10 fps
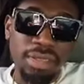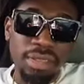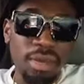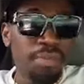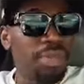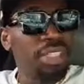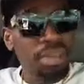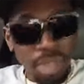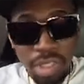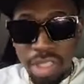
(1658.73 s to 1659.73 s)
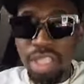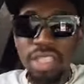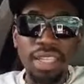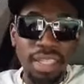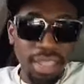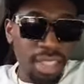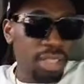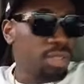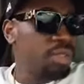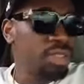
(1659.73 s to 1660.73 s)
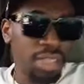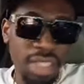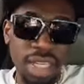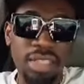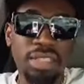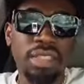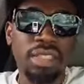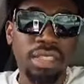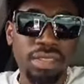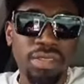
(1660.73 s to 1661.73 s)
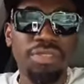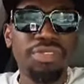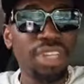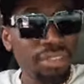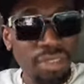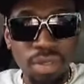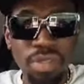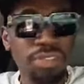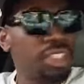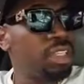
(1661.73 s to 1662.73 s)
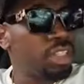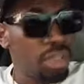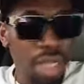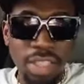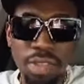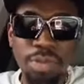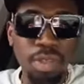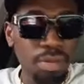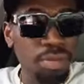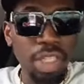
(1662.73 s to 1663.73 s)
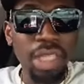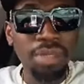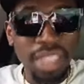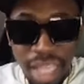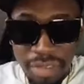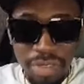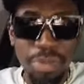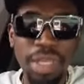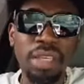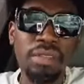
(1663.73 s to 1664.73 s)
I pay some little eight and ten thousand or some five thousand for some little catch up something, but them still have to pay.